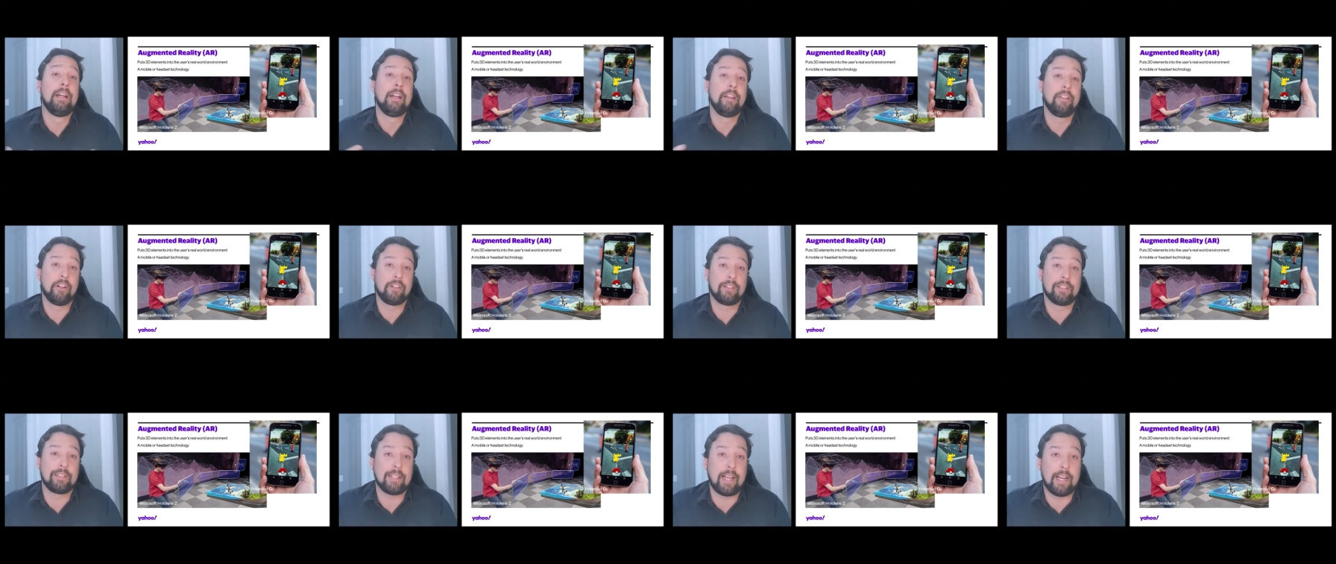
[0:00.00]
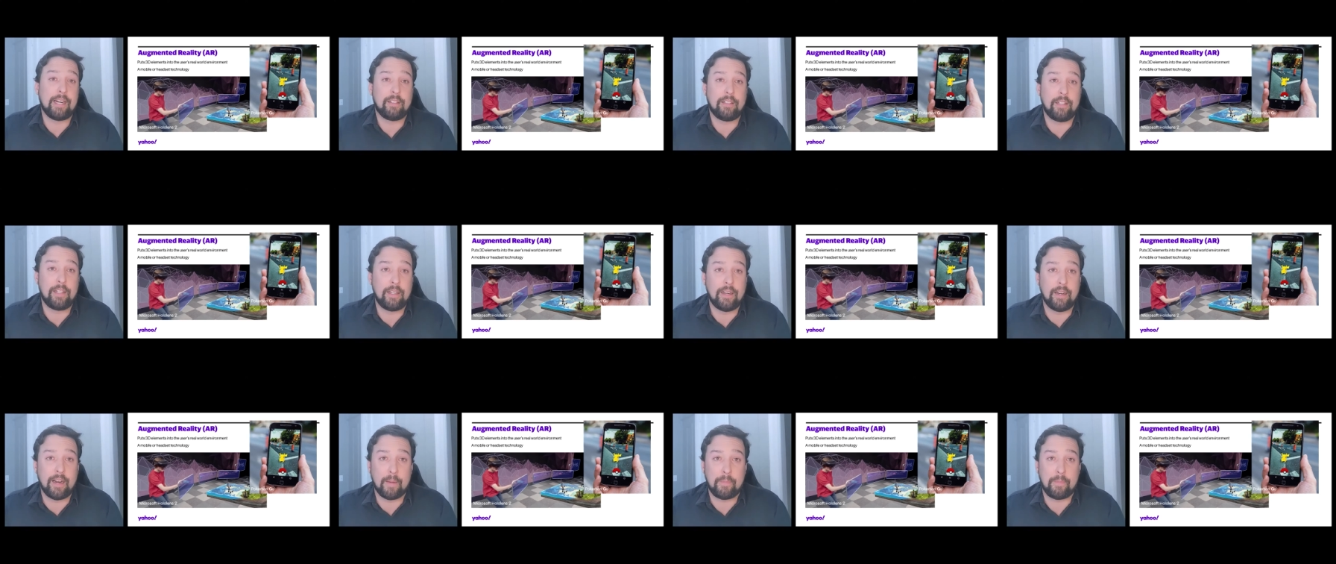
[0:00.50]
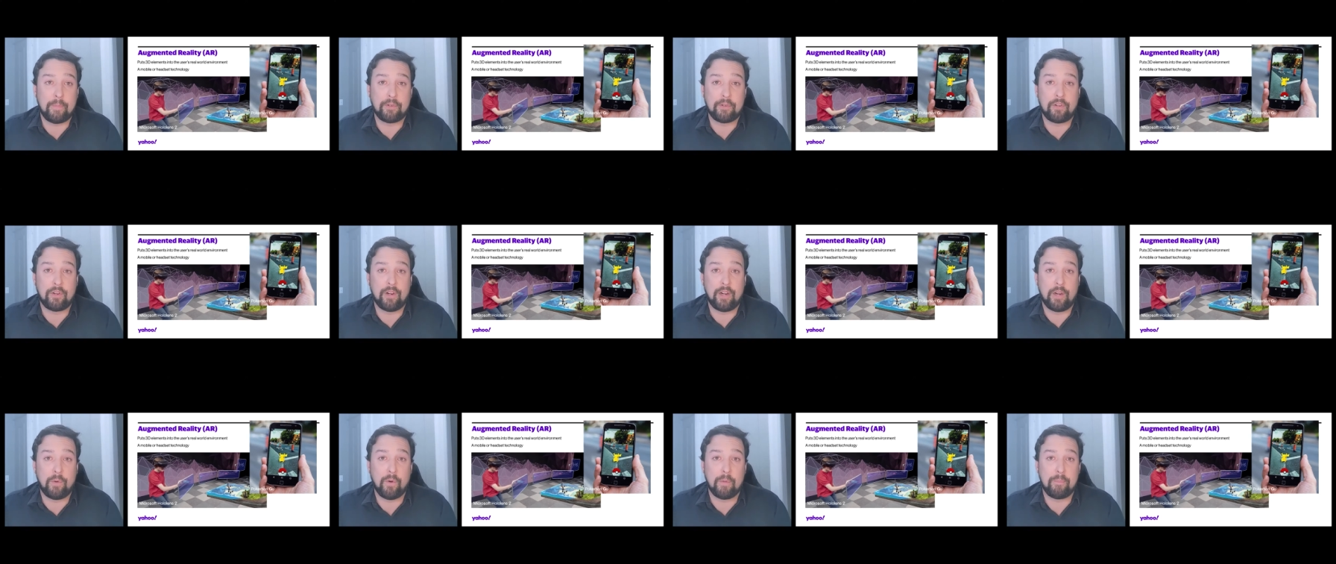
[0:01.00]
There's likely an
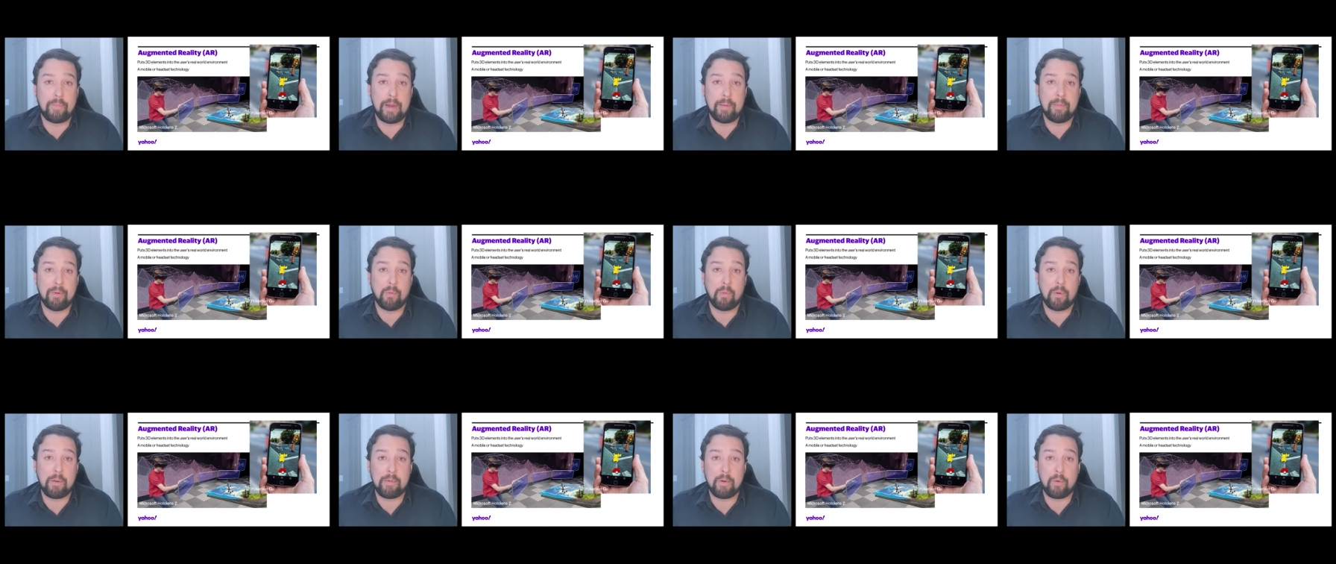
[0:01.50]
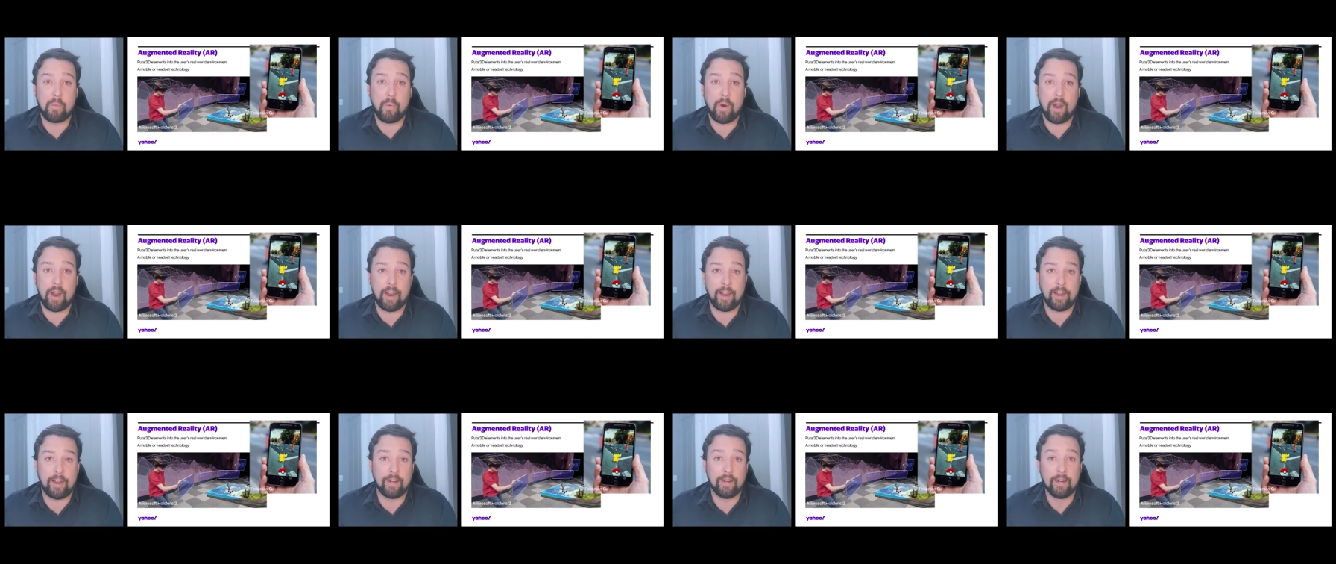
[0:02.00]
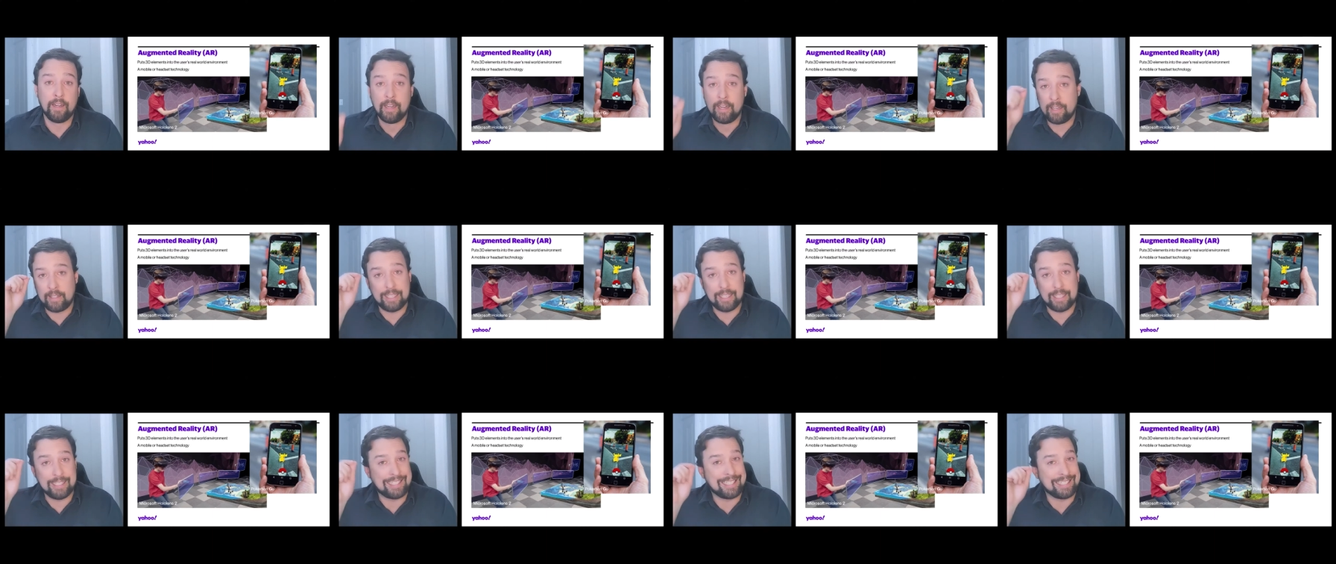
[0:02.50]
opportunity where people will be wearing
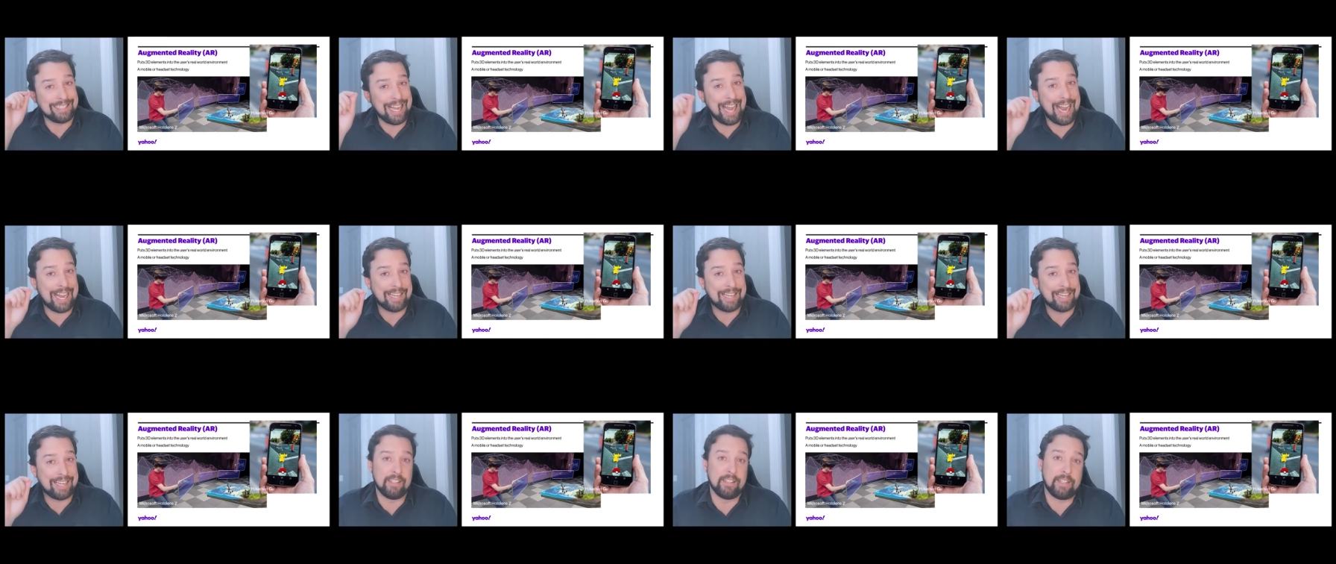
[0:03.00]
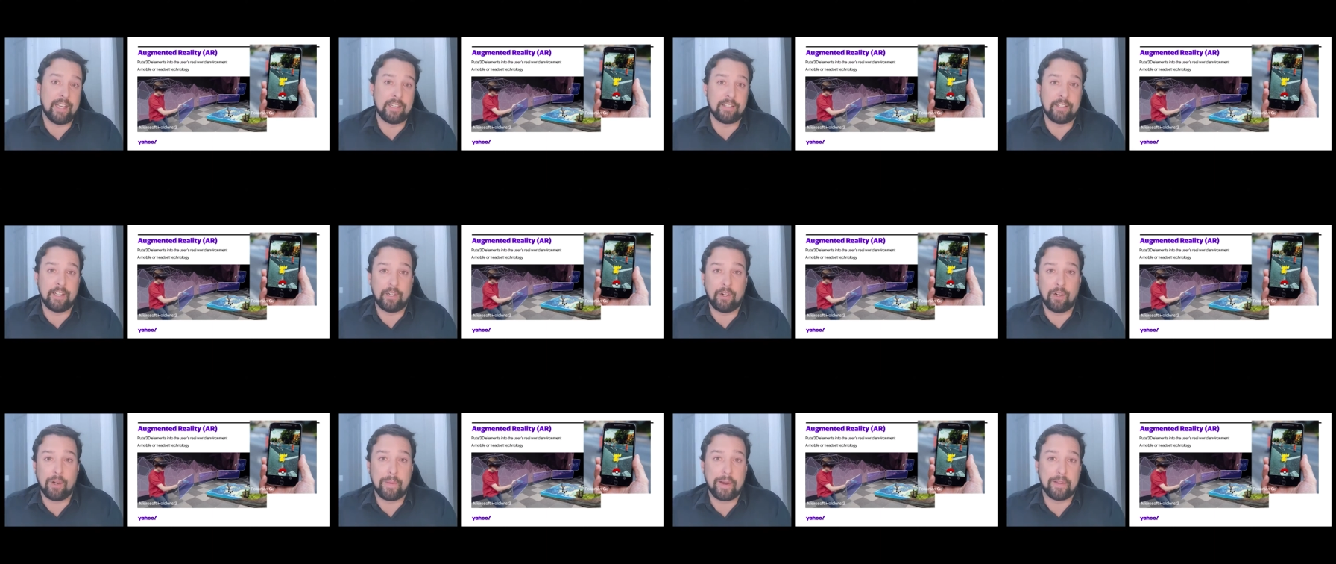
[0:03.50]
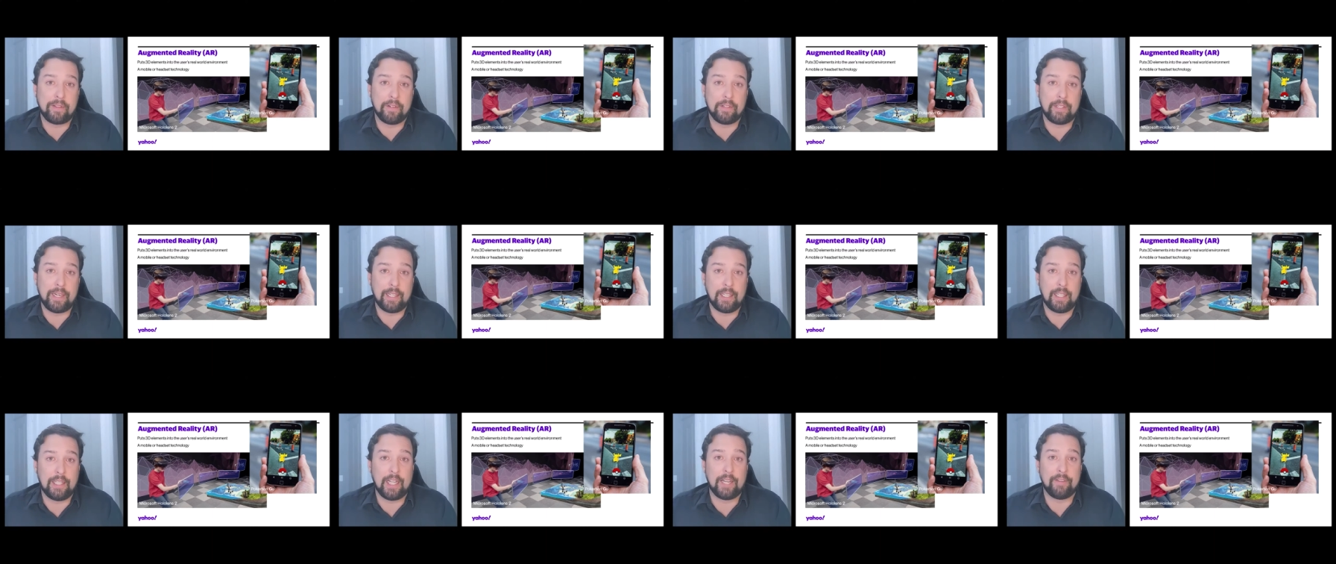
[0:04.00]
these glasses as they go about their
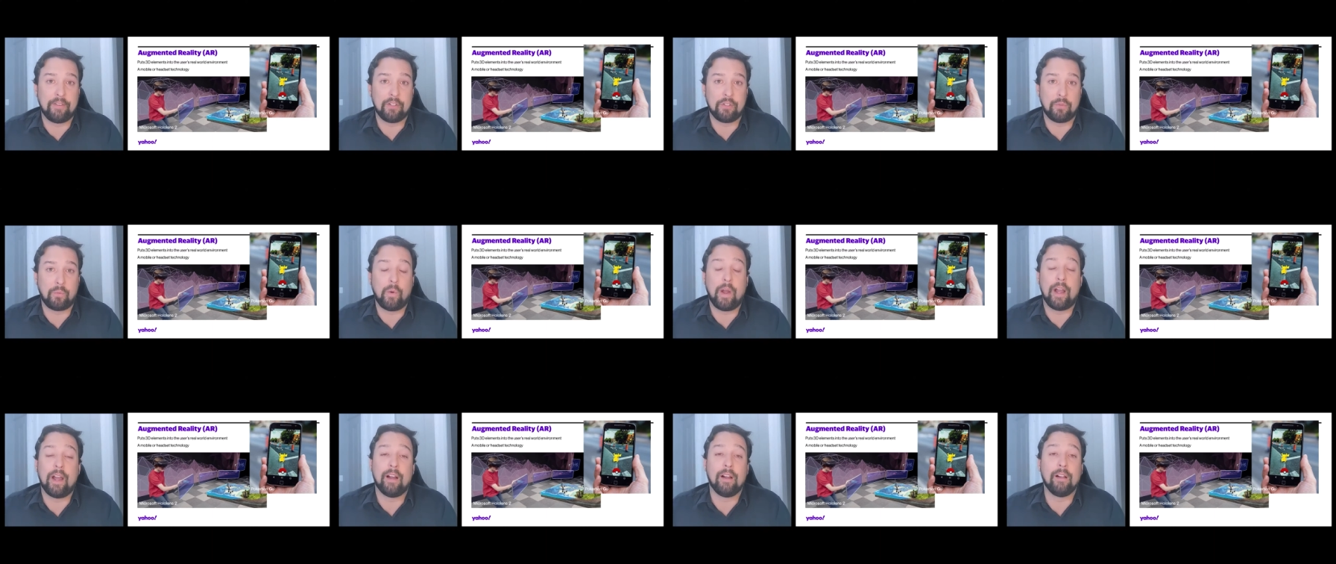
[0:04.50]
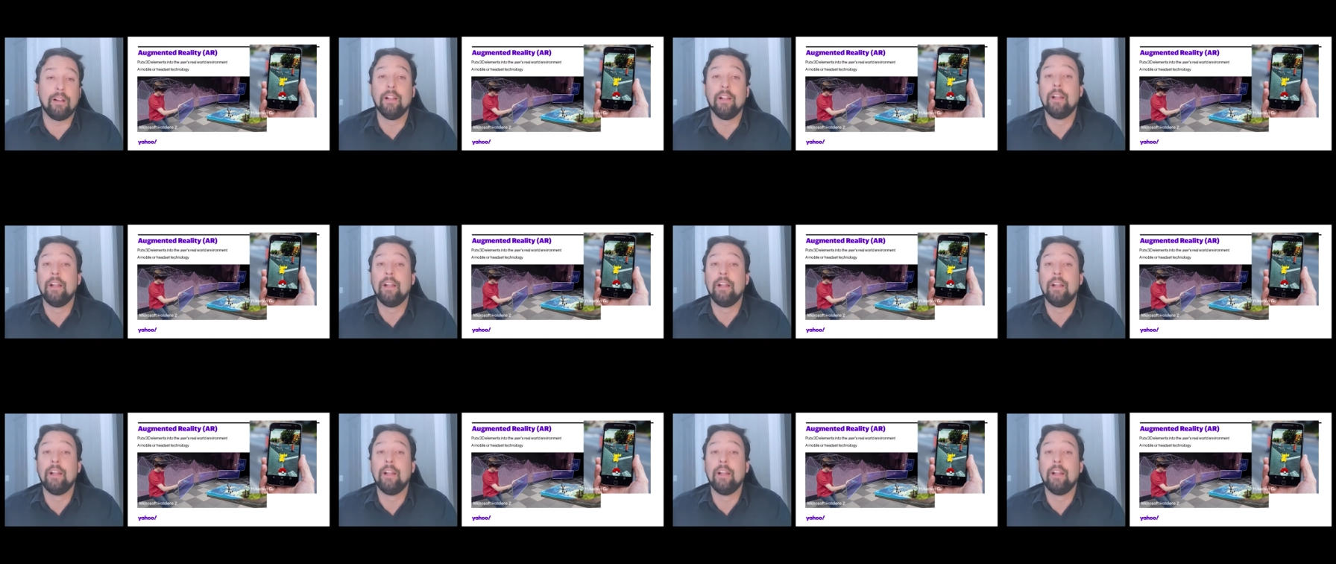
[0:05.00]
daily life as well,